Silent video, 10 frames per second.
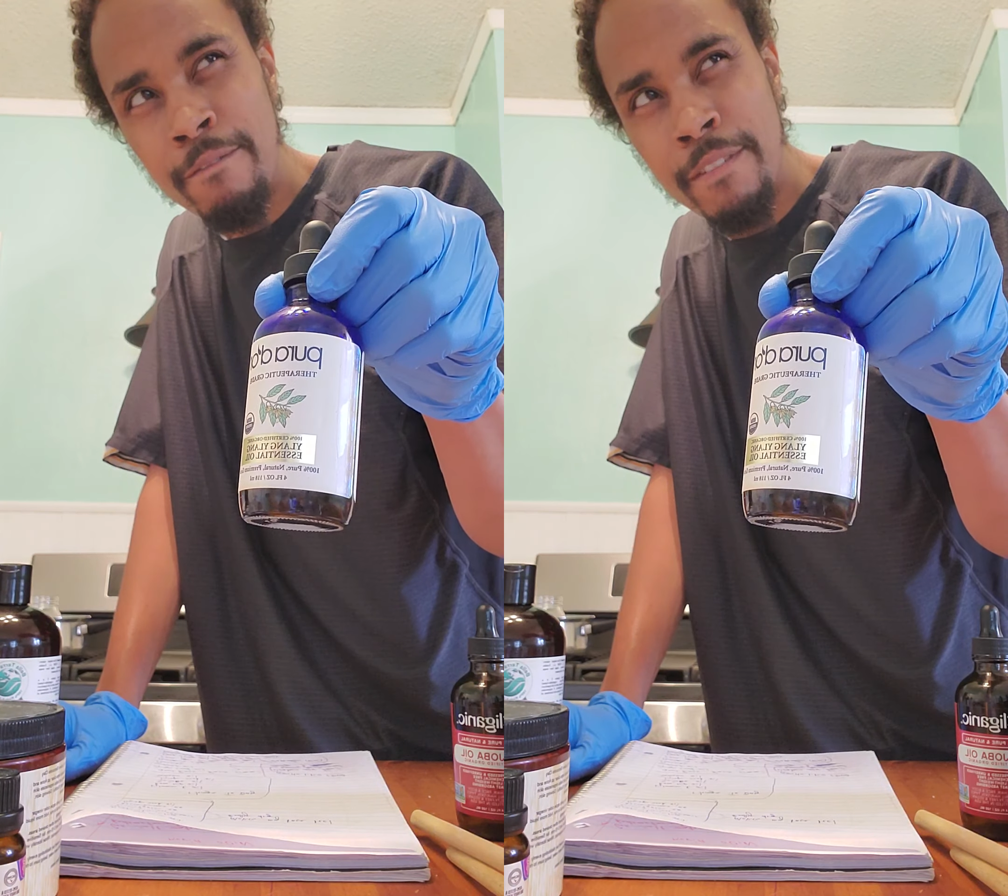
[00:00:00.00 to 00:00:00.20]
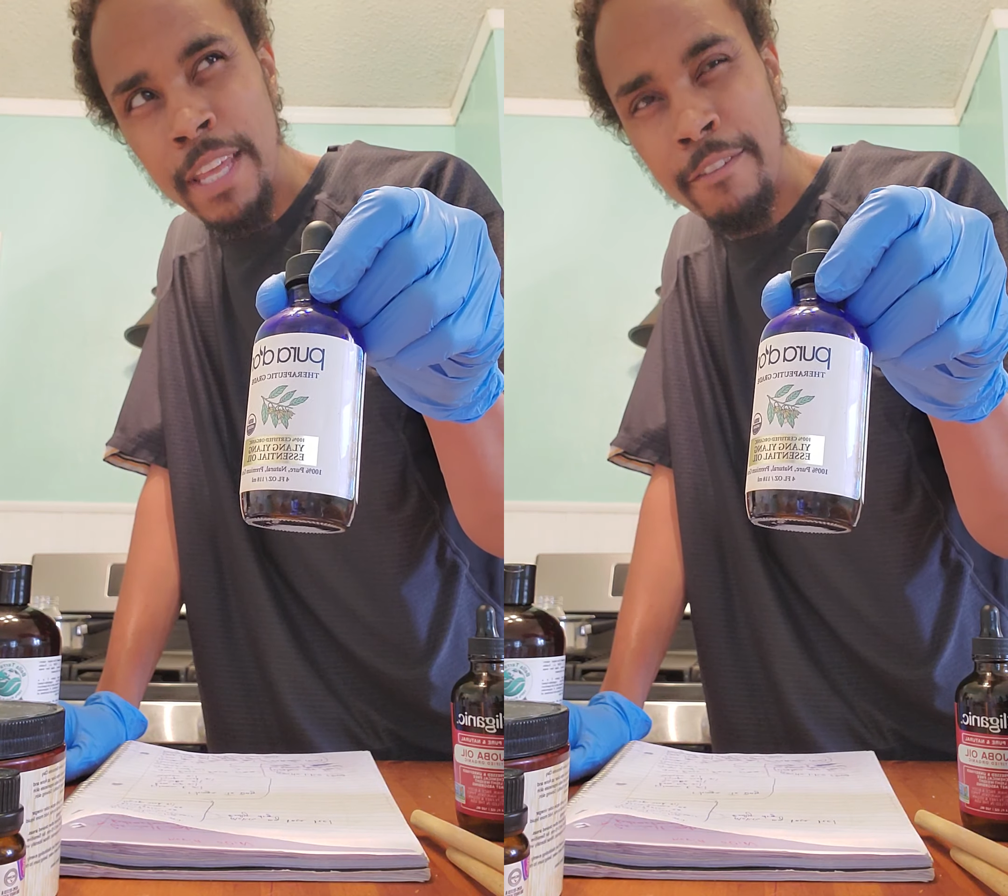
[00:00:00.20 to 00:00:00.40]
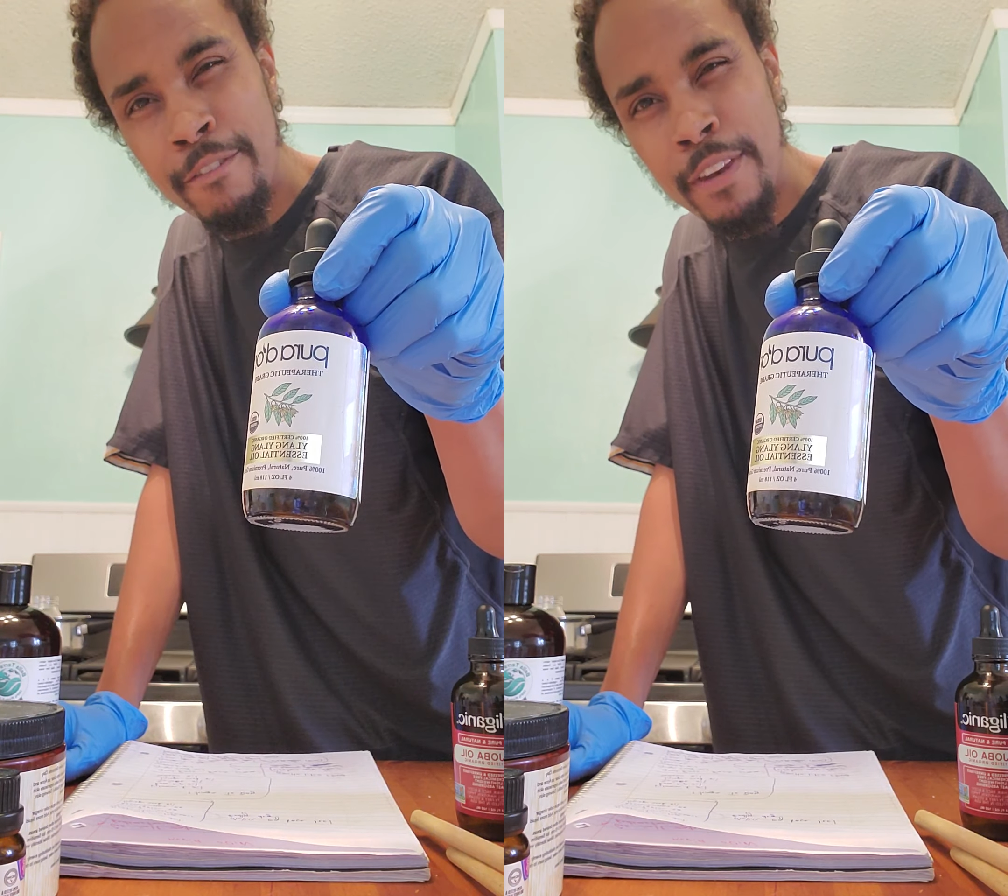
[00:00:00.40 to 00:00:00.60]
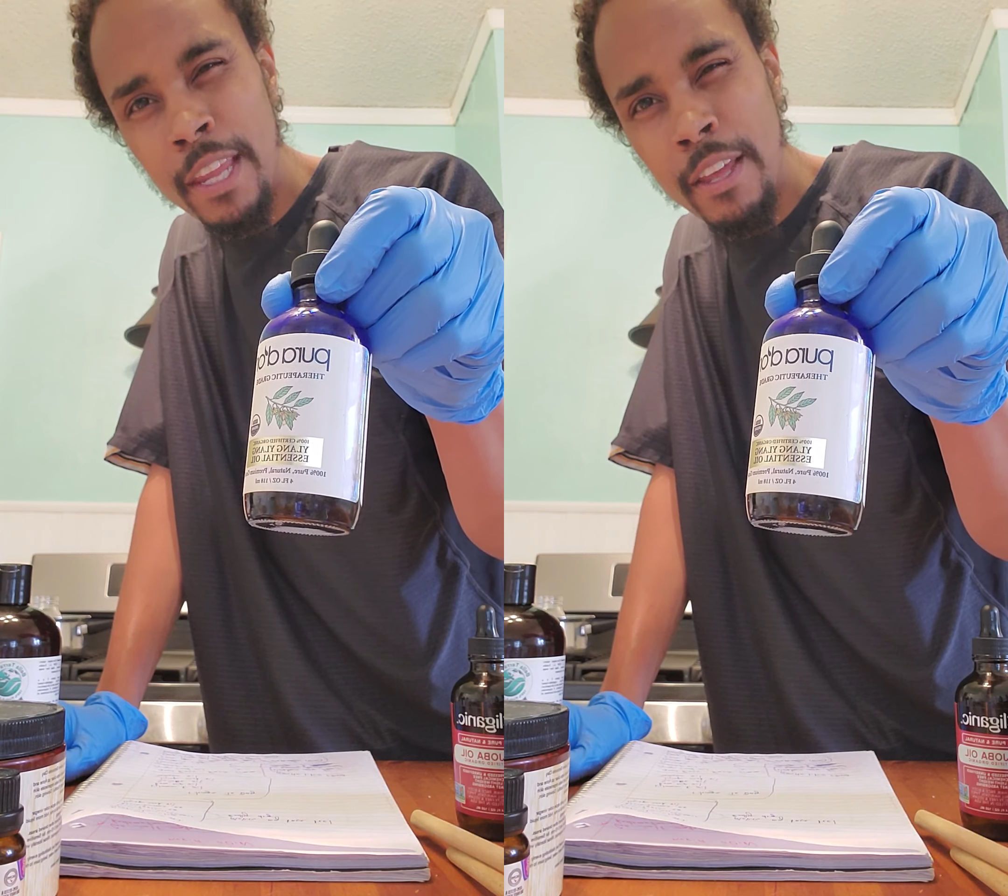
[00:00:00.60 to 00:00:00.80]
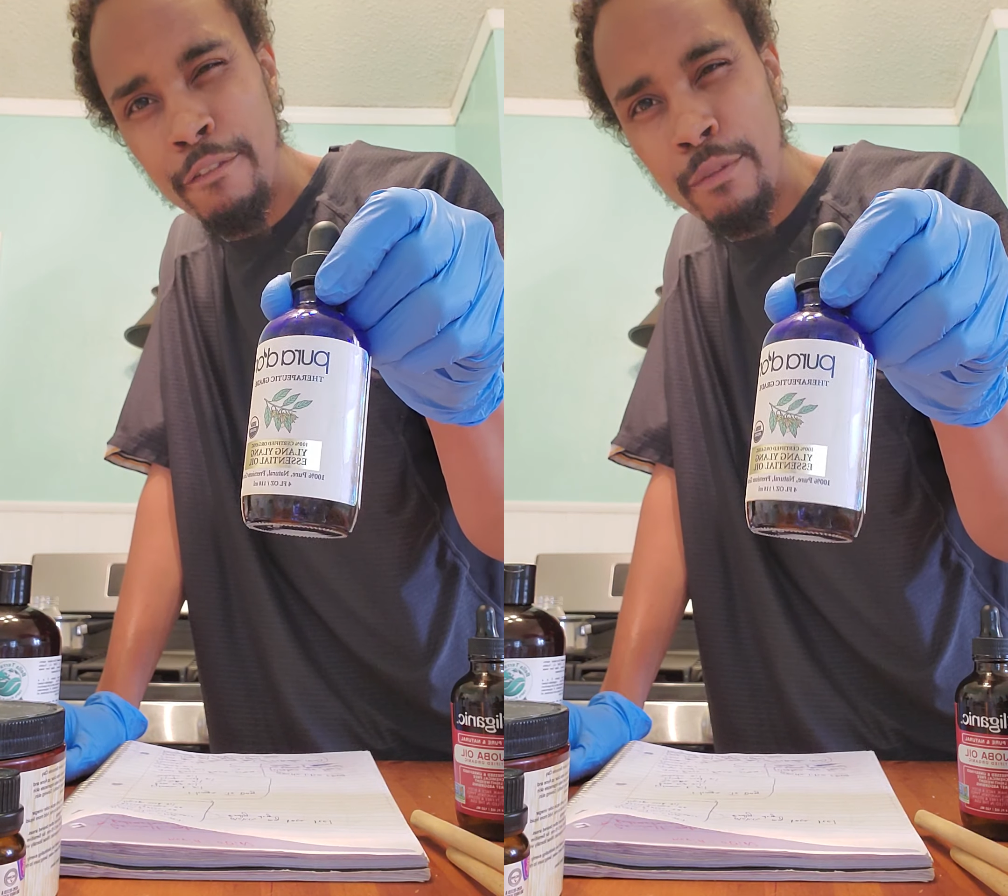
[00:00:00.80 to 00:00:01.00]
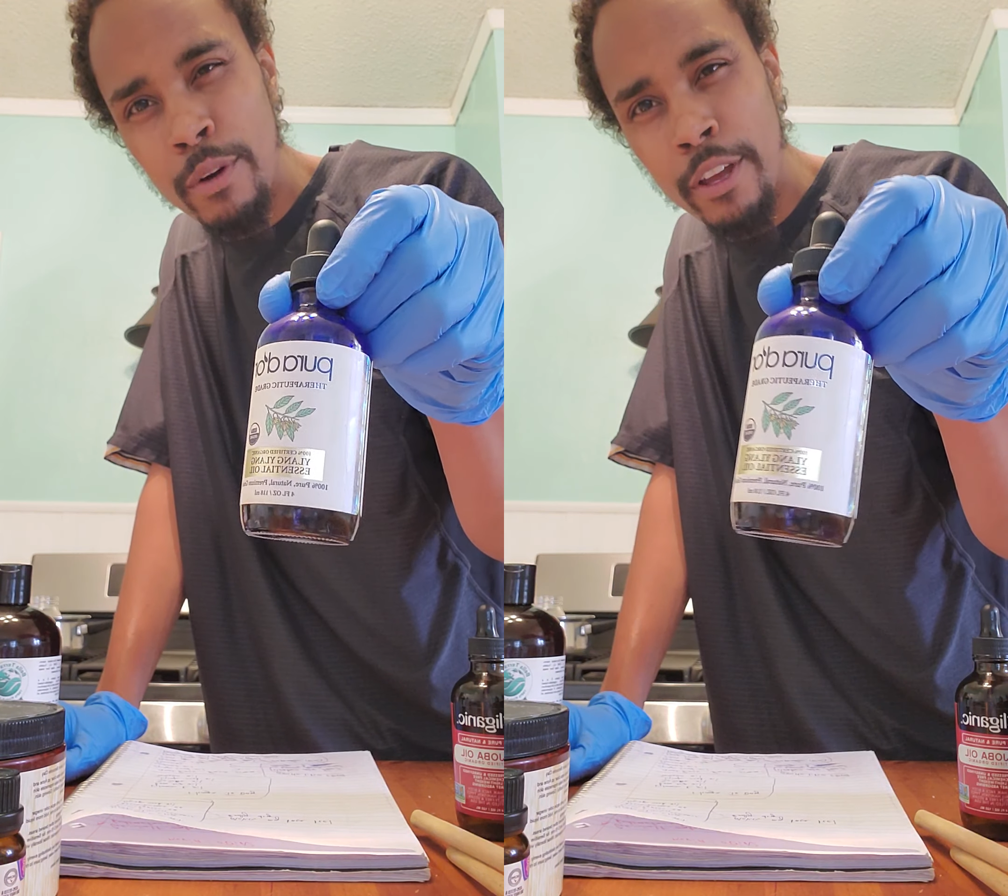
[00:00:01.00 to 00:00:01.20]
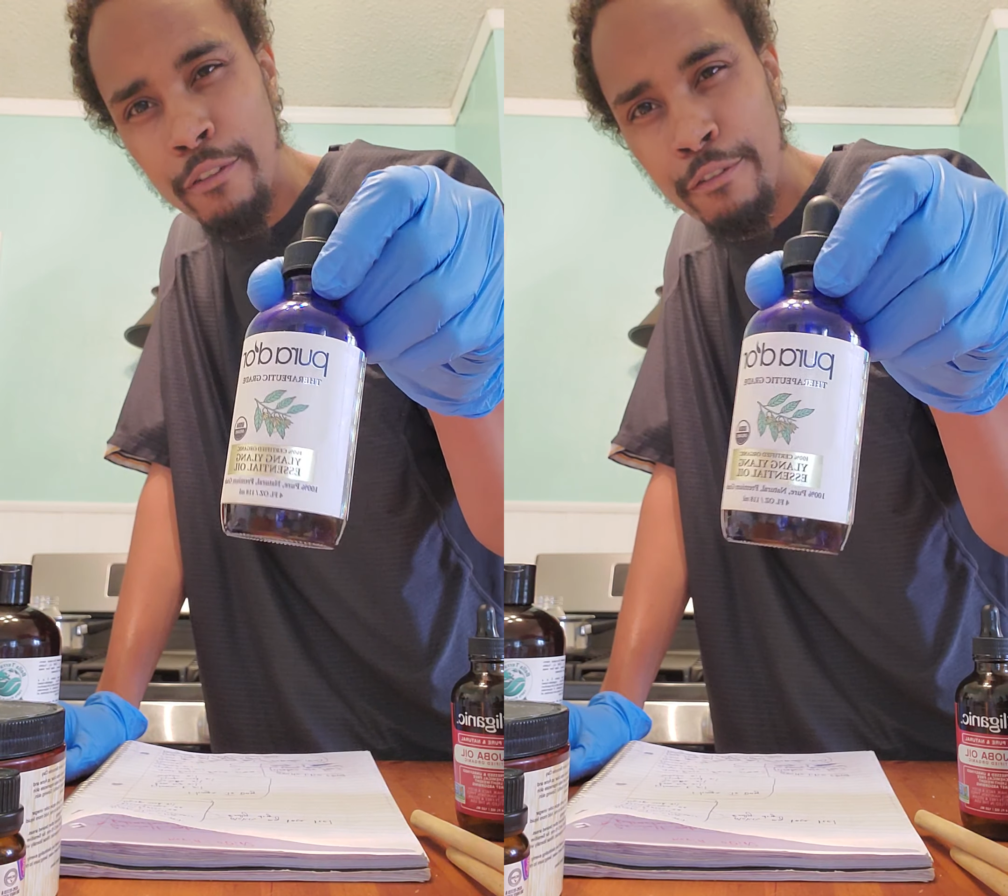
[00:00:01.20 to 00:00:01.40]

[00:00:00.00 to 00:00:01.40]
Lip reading: 40 or